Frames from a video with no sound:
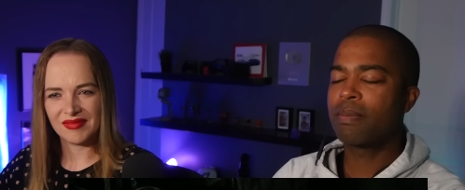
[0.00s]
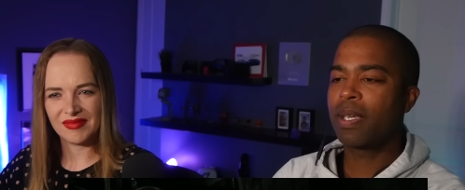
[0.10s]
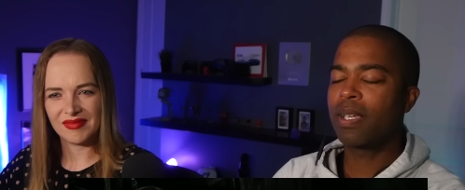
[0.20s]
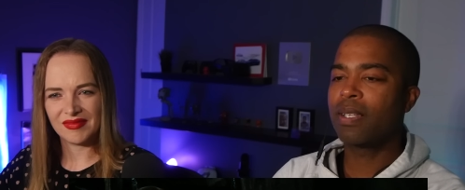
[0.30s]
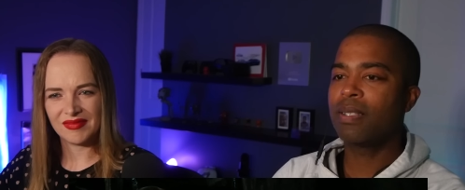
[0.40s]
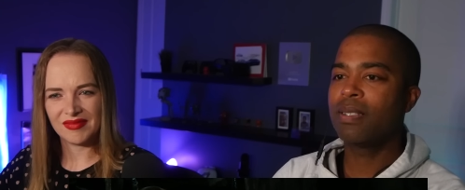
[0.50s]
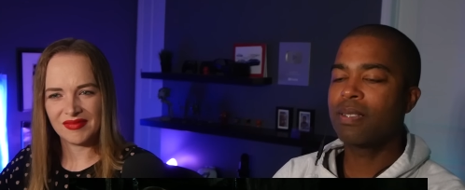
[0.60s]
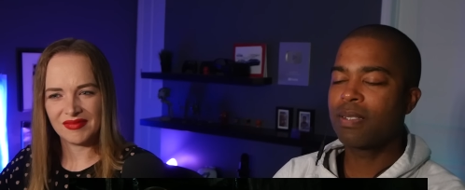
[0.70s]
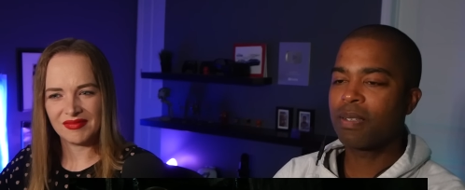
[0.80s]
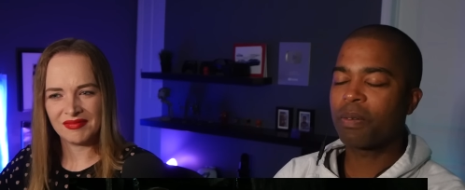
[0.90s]
Speaker 1: man.
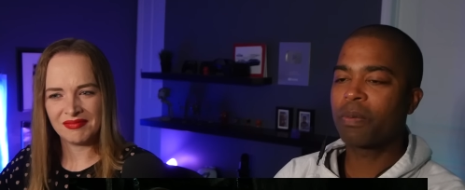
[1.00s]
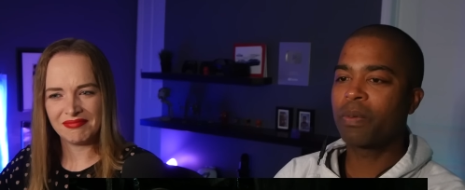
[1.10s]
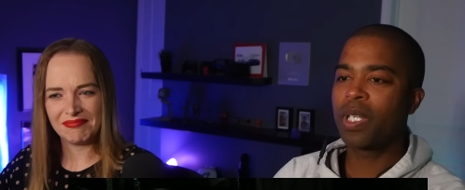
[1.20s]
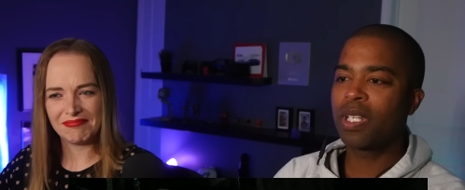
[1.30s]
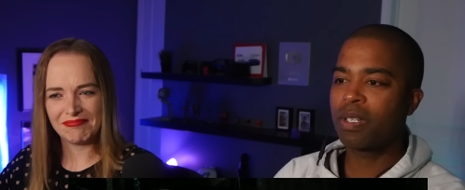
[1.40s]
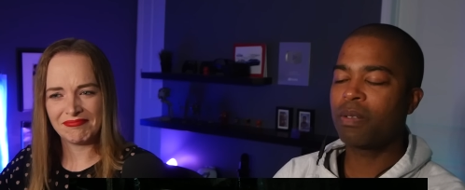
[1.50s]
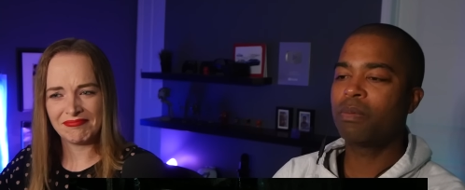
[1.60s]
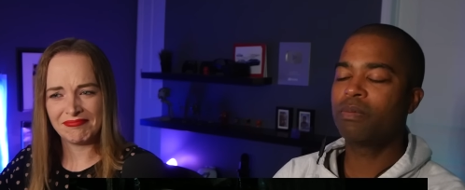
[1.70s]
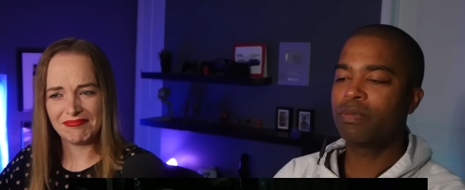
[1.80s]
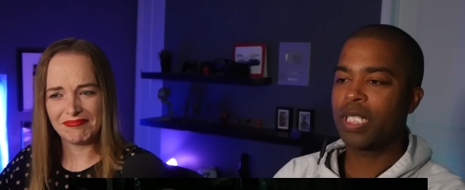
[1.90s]
This is a
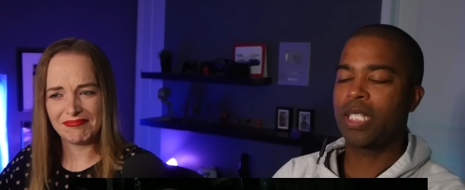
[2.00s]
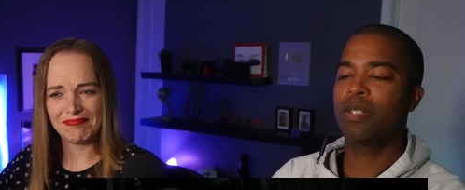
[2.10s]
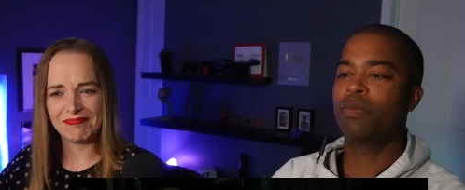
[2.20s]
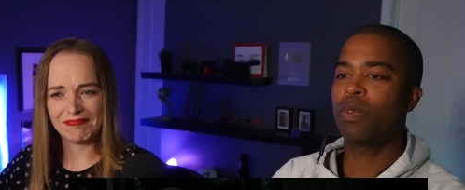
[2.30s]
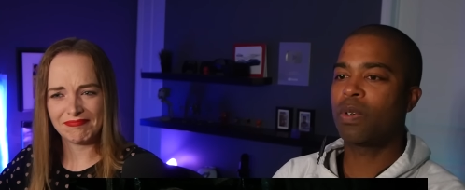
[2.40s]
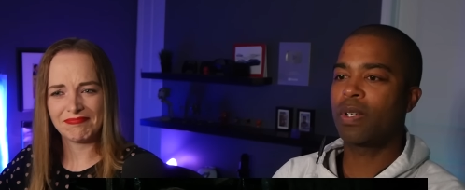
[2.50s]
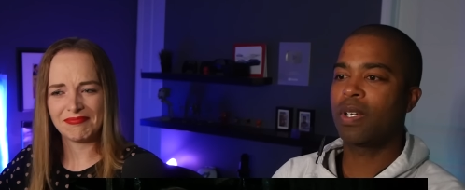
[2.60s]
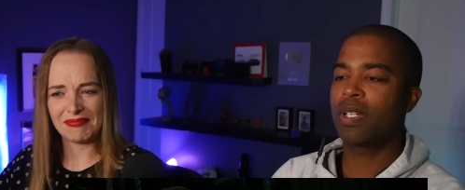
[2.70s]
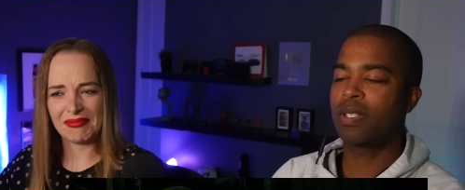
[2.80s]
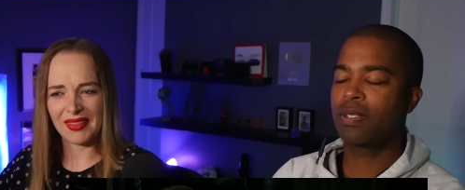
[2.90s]
real freaking
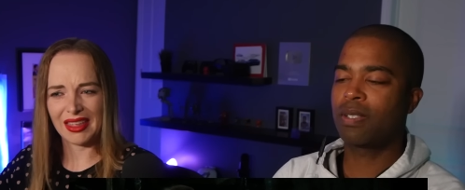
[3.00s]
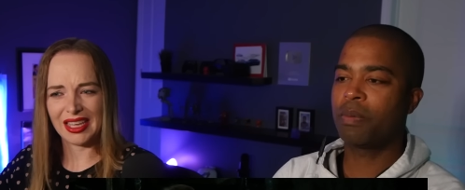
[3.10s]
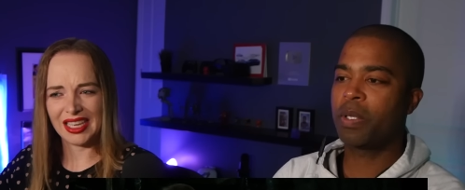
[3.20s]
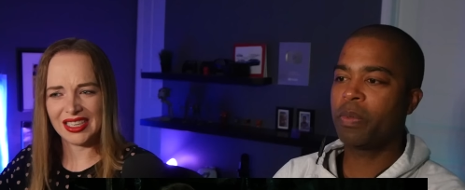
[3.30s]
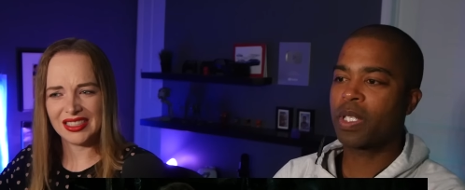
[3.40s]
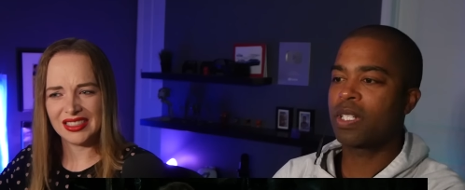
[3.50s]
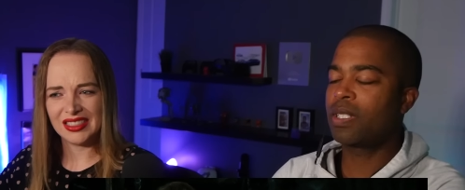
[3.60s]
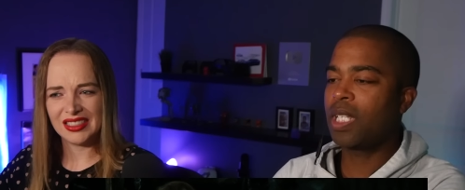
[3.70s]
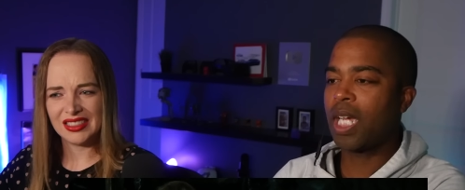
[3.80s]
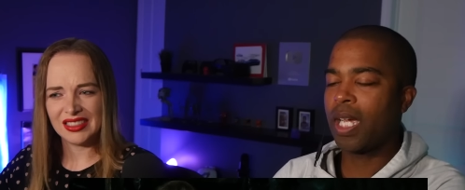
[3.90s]
war. Some of them are gonna
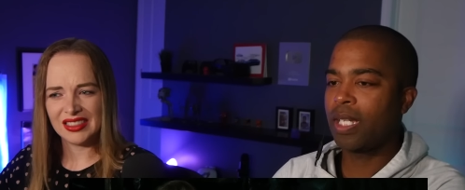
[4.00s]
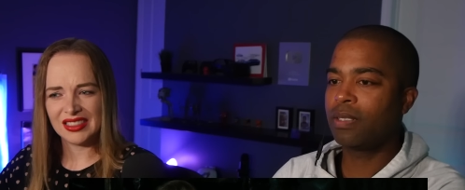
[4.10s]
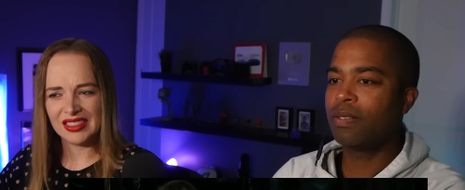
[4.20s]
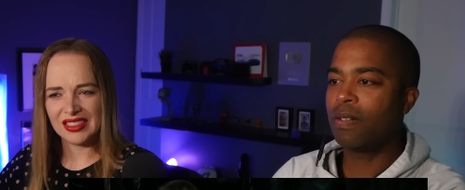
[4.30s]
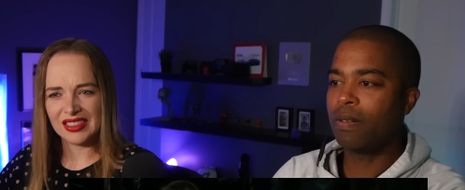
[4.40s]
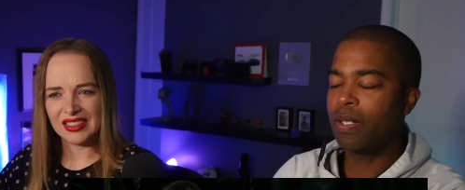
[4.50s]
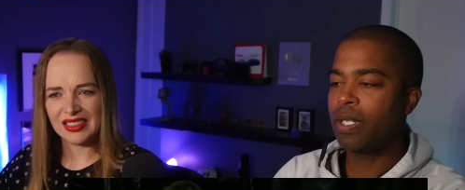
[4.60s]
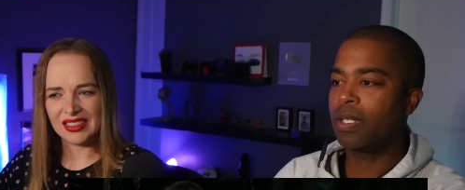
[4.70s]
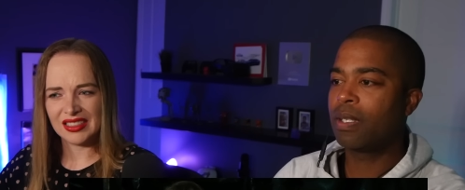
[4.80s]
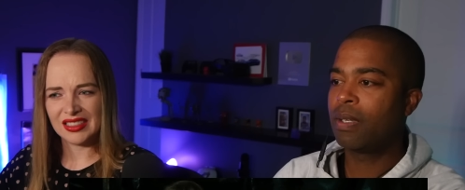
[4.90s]
die. I know it.
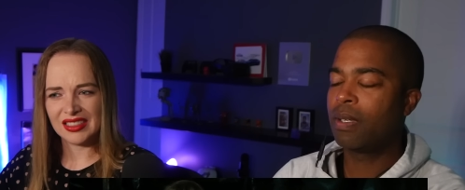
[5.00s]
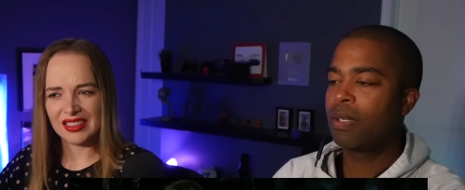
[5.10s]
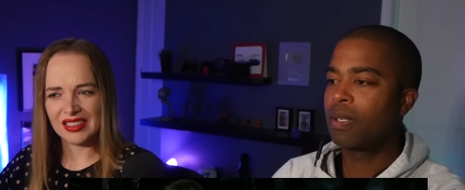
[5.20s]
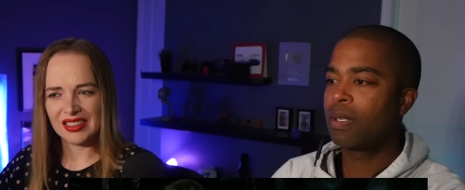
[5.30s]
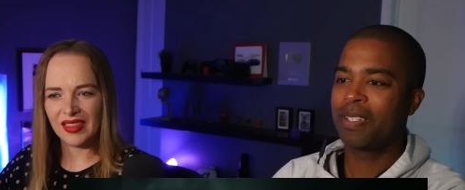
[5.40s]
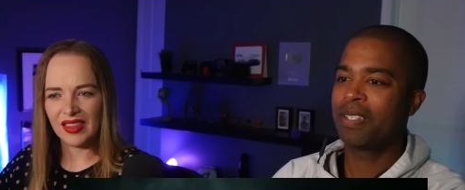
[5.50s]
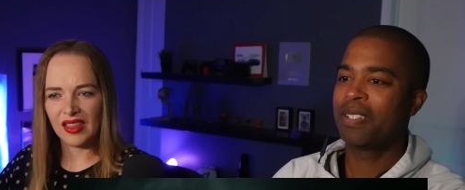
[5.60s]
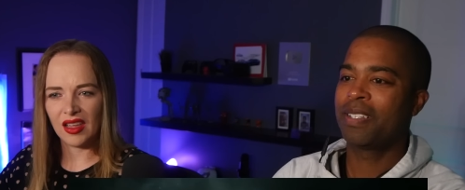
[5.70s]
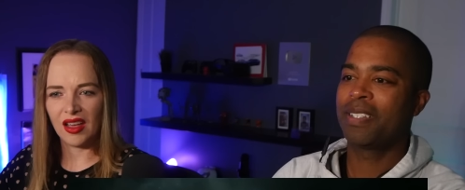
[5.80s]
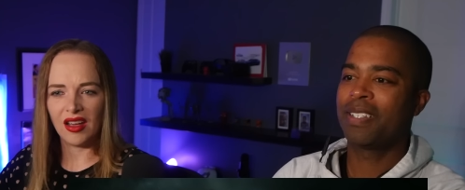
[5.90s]

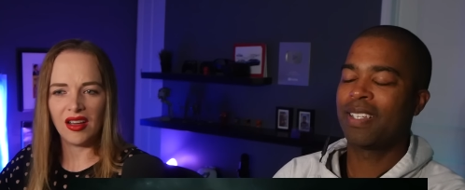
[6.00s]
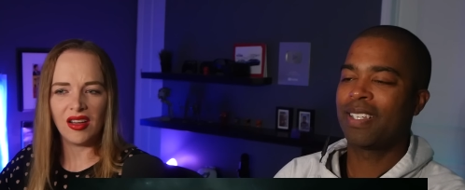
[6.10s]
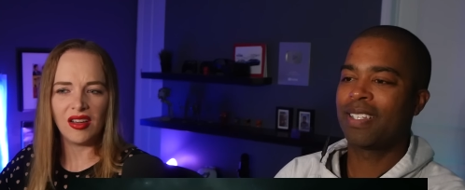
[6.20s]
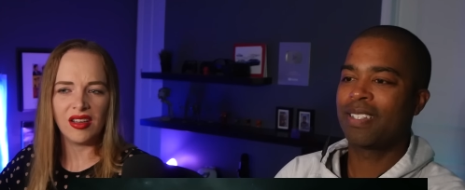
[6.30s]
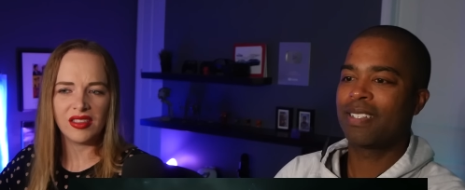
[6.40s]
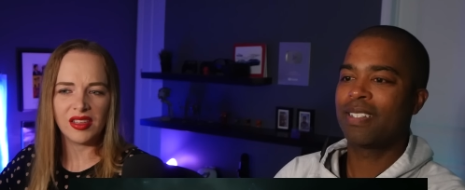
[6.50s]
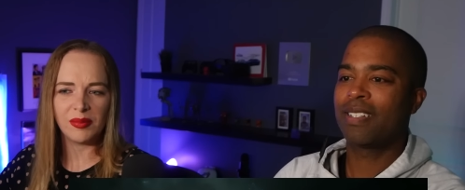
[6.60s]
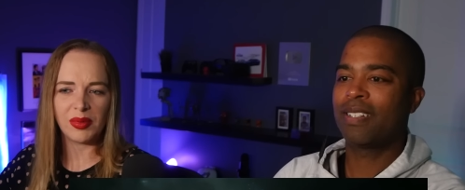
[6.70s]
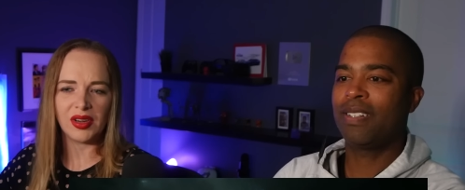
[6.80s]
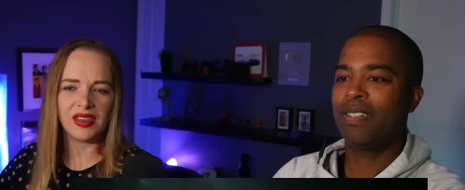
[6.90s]
Speaker 2: Oh, they're
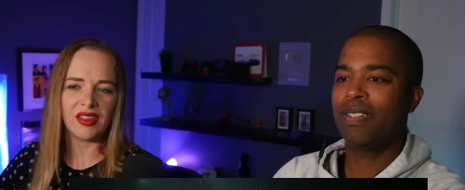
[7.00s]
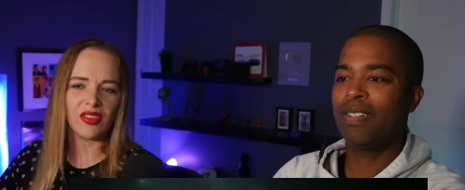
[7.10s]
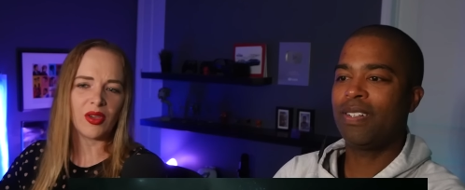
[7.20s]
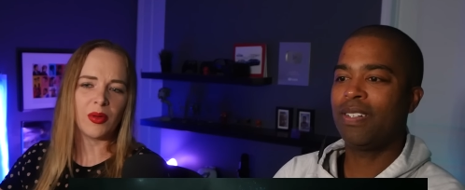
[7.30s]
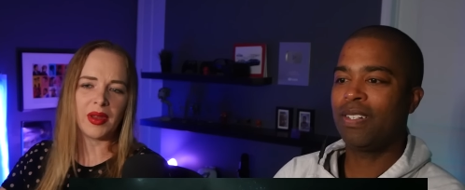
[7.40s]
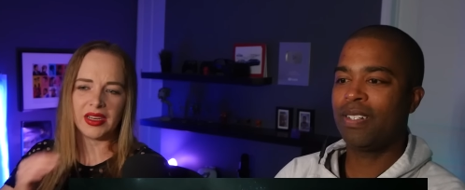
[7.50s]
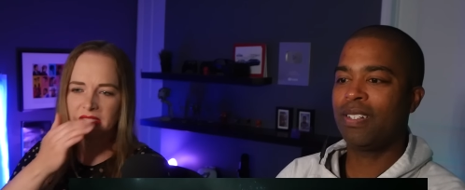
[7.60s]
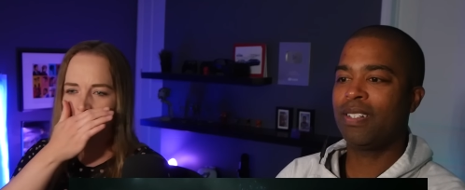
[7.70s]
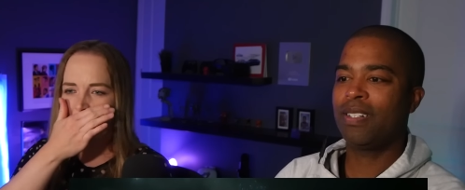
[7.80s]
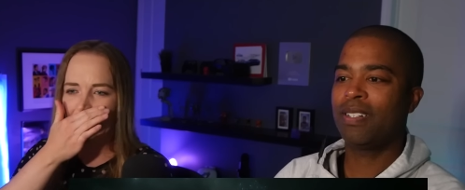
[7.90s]
burning oh. down the
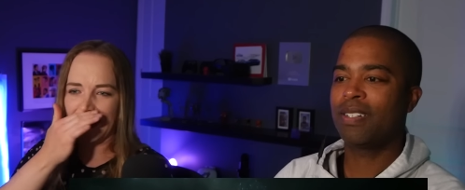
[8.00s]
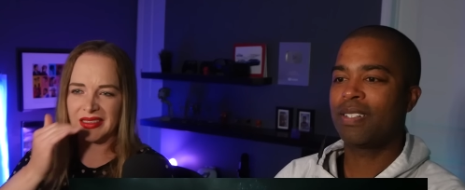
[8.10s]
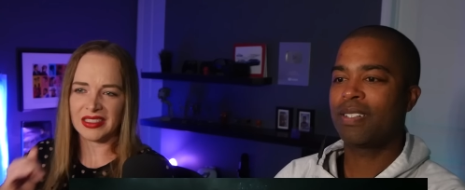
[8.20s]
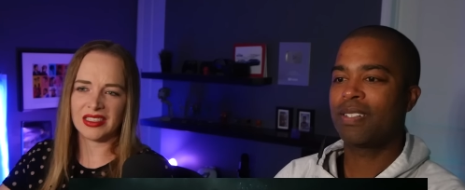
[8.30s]
Quidditch pitch.